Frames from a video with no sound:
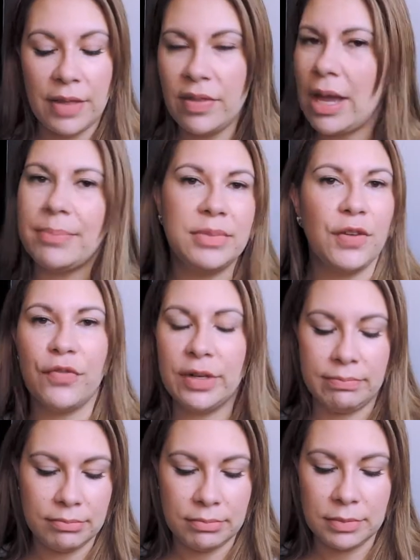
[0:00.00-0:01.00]
and
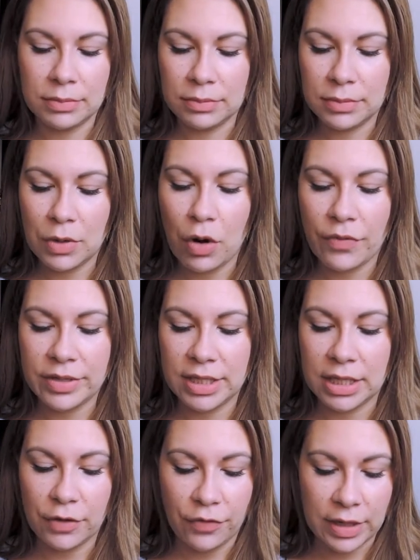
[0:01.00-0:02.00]
different,
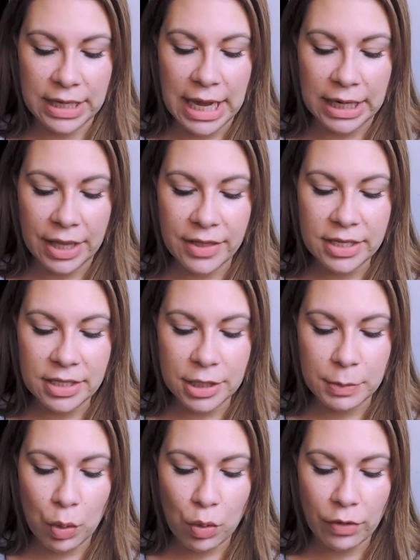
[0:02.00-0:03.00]
obviously a different colour. This
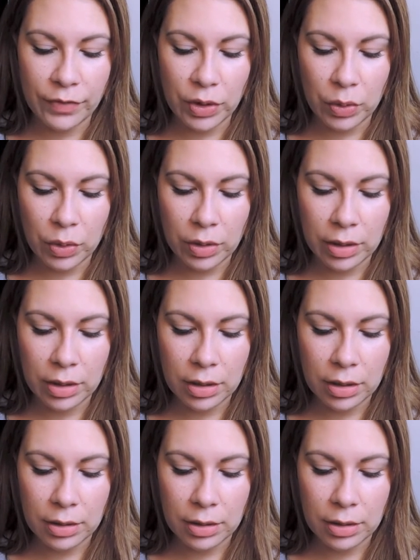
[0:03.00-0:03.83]
is more of your